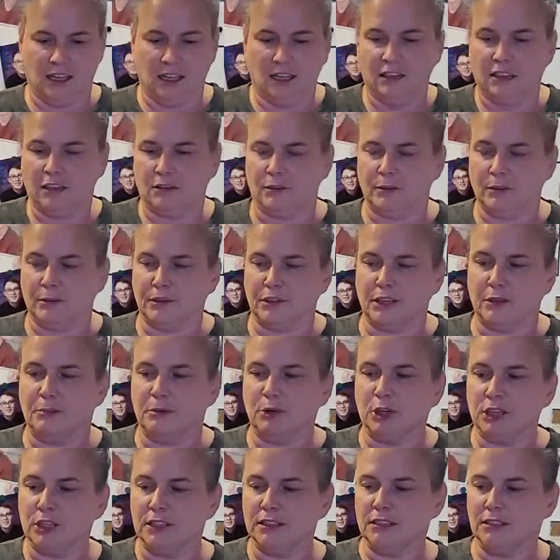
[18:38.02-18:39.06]
The
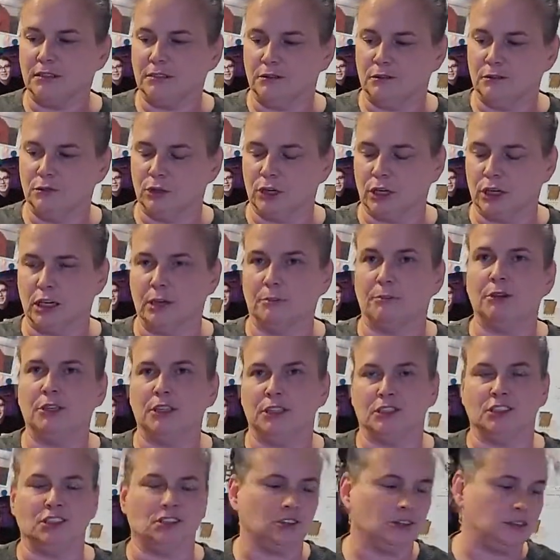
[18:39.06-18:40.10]
pudding we're gonna
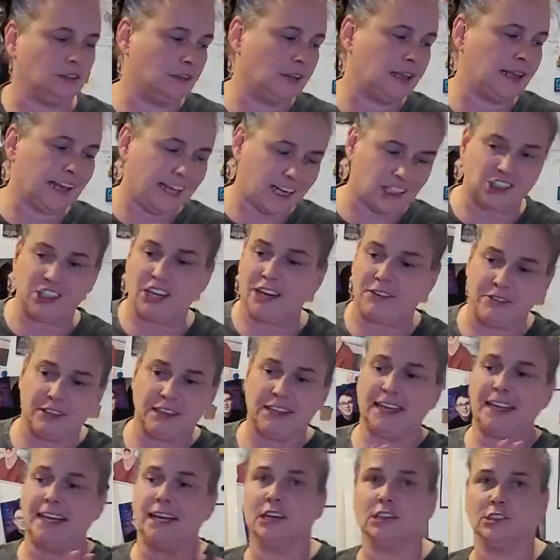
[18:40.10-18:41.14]
put in. Actually,
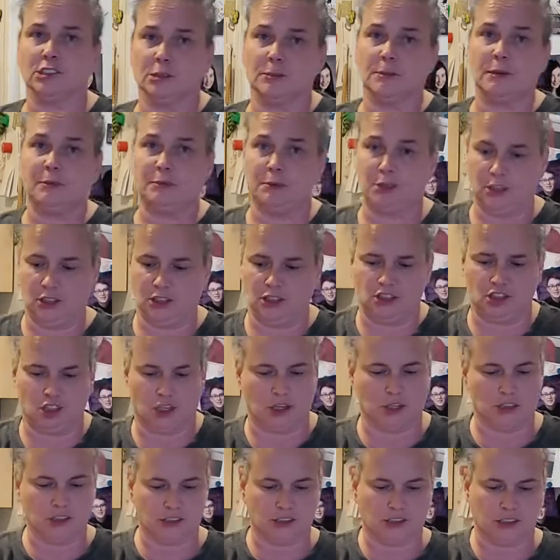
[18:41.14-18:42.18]
everything else will be put in
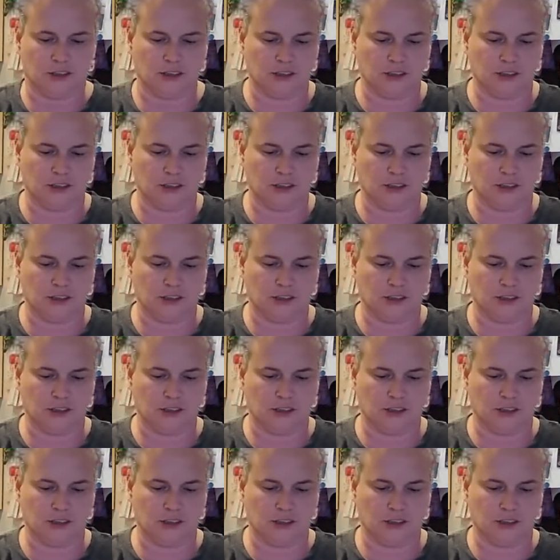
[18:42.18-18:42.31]
jars.